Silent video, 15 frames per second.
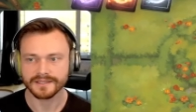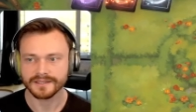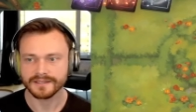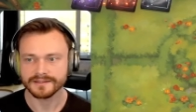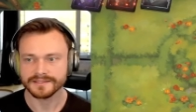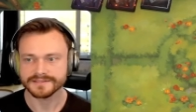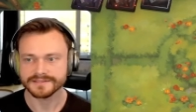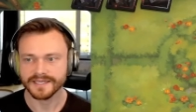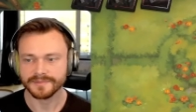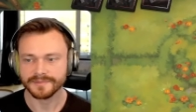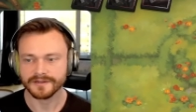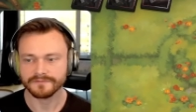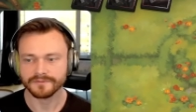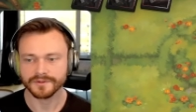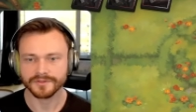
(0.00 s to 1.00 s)
They tap
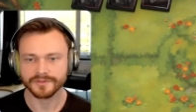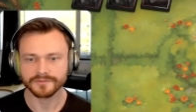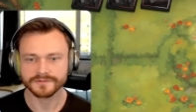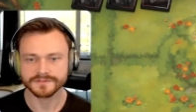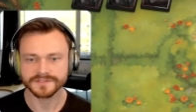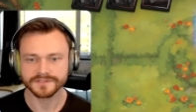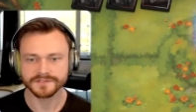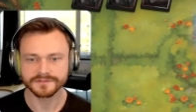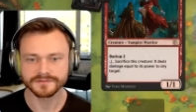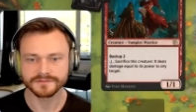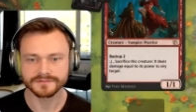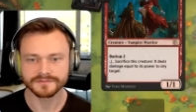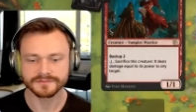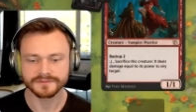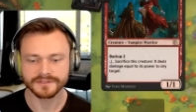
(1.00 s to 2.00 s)
out for a Thrill Seeker.
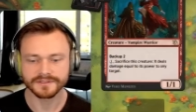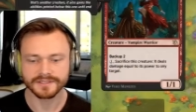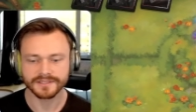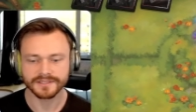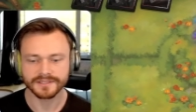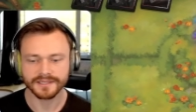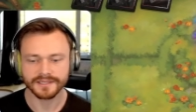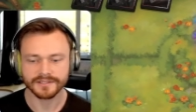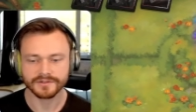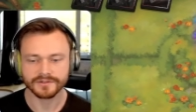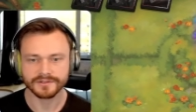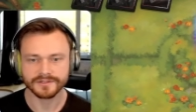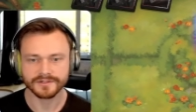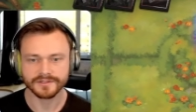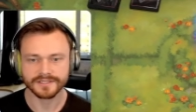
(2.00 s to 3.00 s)
It
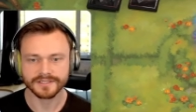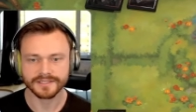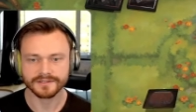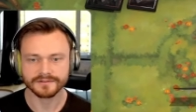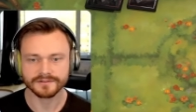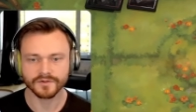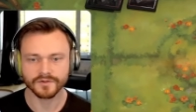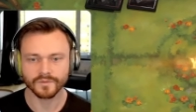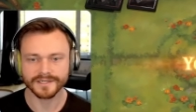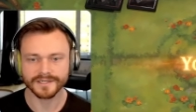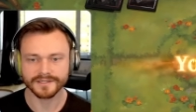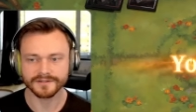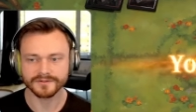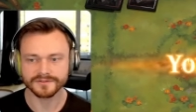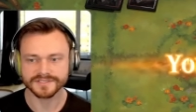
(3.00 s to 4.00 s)
could kill Gwenna
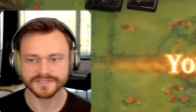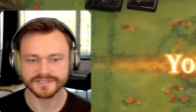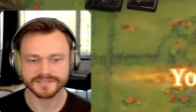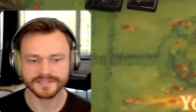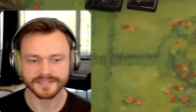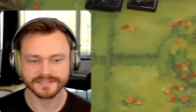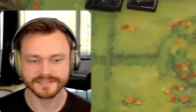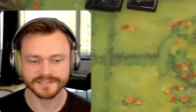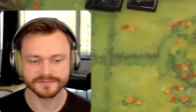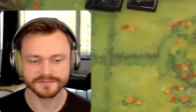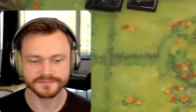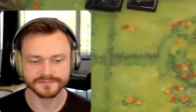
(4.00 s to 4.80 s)
here, which isn't ideal.